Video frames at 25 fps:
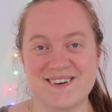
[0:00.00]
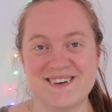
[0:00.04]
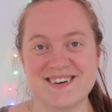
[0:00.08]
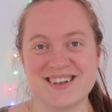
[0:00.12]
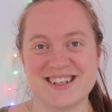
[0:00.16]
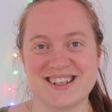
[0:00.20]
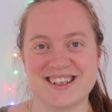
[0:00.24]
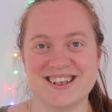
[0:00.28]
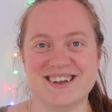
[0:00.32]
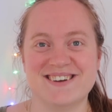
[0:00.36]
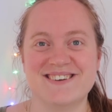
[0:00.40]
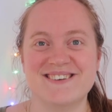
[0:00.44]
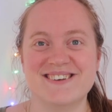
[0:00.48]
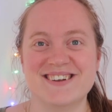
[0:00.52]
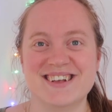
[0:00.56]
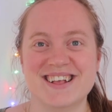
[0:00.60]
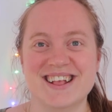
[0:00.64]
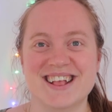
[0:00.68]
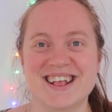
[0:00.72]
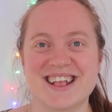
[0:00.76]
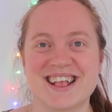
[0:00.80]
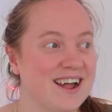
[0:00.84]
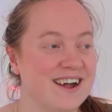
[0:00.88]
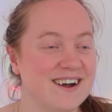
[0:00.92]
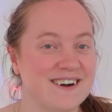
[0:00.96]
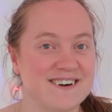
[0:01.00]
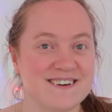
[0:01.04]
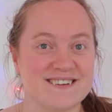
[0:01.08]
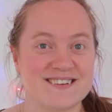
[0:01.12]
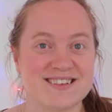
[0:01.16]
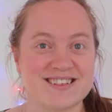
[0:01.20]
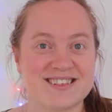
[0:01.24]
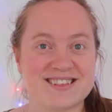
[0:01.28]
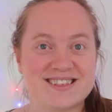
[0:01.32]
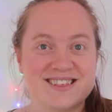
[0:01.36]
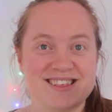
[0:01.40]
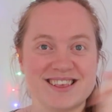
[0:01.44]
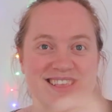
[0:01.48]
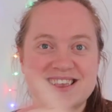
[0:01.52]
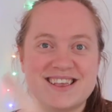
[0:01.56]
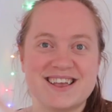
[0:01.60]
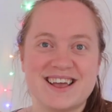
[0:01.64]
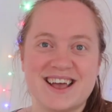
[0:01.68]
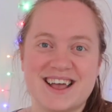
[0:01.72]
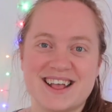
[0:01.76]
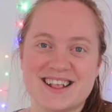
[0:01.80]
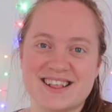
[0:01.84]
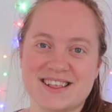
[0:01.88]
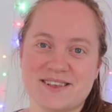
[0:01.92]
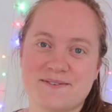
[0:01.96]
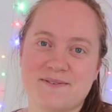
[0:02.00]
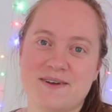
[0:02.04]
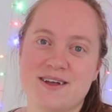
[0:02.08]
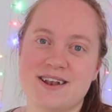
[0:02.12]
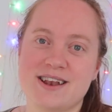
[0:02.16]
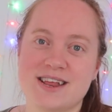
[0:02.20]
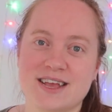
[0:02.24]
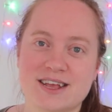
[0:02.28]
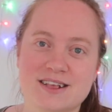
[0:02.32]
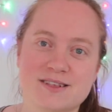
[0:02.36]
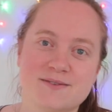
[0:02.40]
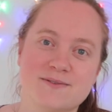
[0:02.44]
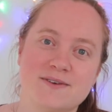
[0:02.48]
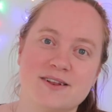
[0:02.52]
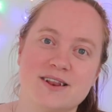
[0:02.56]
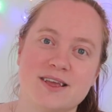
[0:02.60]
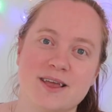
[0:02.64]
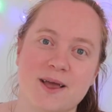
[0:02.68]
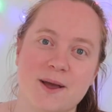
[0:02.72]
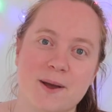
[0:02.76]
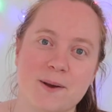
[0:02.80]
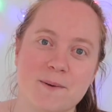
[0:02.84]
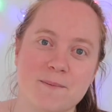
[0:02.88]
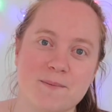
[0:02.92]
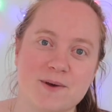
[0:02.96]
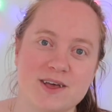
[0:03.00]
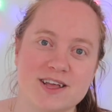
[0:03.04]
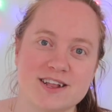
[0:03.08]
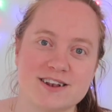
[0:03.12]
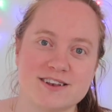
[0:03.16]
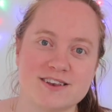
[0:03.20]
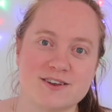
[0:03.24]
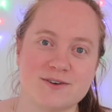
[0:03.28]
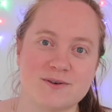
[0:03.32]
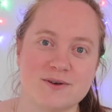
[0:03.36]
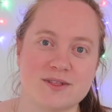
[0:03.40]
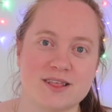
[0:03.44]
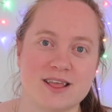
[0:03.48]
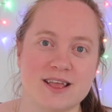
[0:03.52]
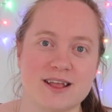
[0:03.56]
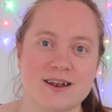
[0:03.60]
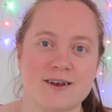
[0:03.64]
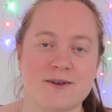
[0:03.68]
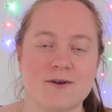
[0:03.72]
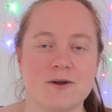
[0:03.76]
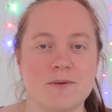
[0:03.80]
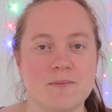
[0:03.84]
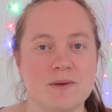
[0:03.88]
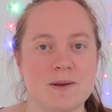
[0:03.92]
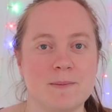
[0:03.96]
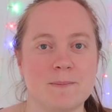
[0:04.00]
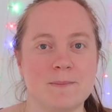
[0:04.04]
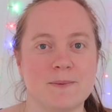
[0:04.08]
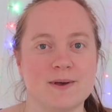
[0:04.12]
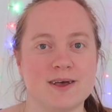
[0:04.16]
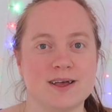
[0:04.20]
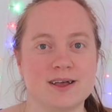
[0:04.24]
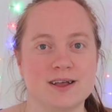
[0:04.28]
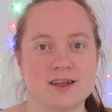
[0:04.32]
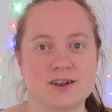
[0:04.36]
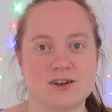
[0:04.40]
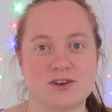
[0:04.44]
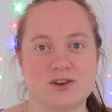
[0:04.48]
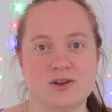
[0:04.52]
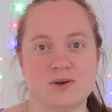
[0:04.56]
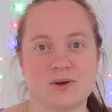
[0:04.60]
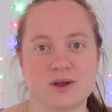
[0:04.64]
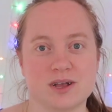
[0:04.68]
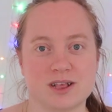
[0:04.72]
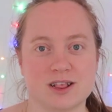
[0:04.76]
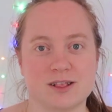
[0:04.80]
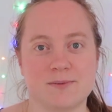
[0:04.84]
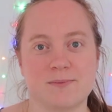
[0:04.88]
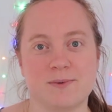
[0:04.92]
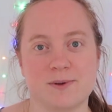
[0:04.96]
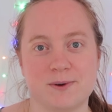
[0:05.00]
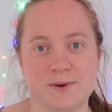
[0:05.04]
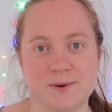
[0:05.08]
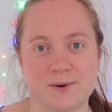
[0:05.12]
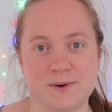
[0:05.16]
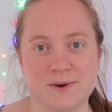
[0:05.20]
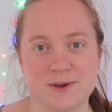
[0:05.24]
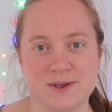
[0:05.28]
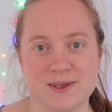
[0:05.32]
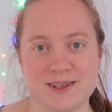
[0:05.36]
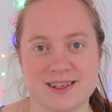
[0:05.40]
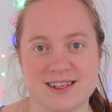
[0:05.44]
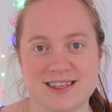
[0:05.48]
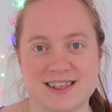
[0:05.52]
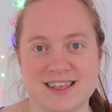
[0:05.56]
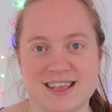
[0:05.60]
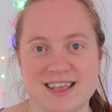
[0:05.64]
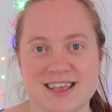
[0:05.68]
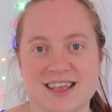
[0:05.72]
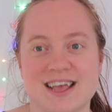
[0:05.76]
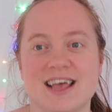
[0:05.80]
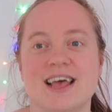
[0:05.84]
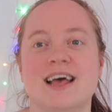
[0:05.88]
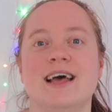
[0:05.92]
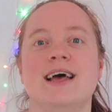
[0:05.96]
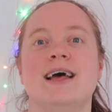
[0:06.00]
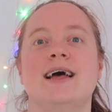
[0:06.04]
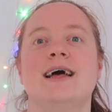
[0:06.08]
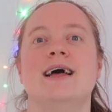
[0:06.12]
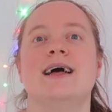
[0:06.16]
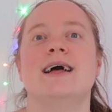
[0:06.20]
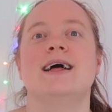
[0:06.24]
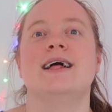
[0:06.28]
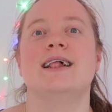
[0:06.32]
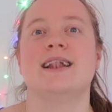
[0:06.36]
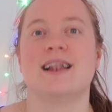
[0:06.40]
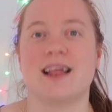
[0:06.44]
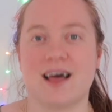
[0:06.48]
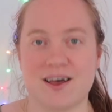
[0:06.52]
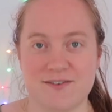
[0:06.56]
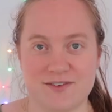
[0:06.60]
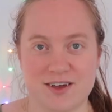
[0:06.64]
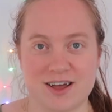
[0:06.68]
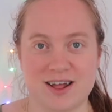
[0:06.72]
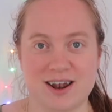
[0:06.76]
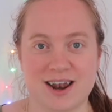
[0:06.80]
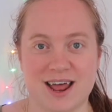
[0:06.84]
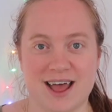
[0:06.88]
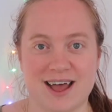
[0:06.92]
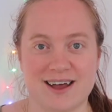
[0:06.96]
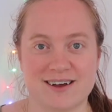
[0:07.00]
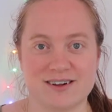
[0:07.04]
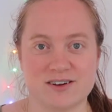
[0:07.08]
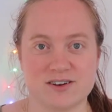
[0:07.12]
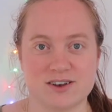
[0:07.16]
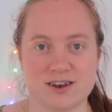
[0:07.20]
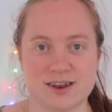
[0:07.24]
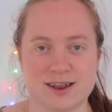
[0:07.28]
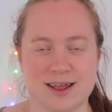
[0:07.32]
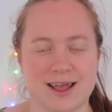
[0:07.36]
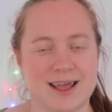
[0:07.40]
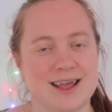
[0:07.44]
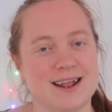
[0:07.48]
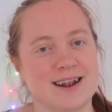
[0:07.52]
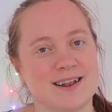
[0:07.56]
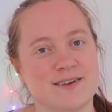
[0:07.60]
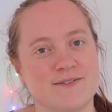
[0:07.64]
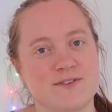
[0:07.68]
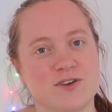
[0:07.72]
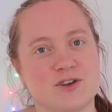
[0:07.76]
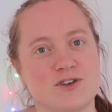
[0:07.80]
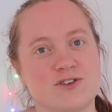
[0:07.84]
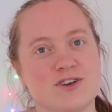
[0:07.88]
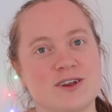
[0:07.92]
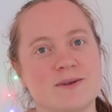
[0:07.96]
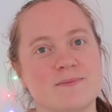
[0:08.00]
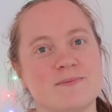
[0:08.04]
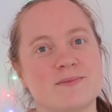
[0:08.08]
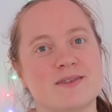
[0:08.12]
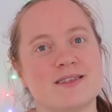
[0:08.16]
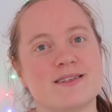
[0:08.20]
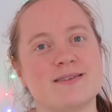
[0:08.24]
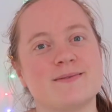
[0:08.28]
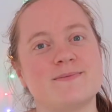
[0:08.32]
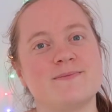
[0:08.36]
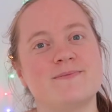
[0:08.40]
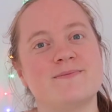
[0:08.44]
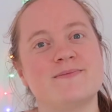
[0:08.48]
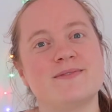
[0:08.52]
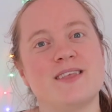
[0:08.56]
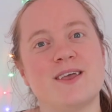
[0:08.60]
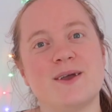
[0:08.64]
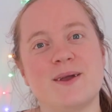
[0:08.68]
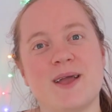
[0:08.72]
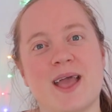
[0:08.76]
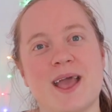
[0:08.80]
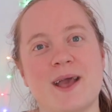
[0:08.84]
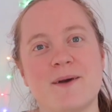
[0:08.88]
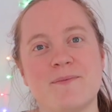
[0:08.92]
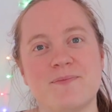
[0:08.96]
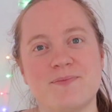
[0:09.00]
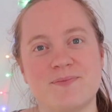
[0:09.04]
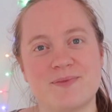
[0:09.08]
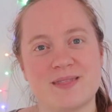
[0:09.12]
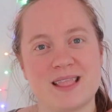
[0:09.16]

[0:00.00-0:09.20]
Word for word: awesome. I'll see you guys in my next video, but until then, remember to explore all you see, laugh out loud, and live your dreams. Okay,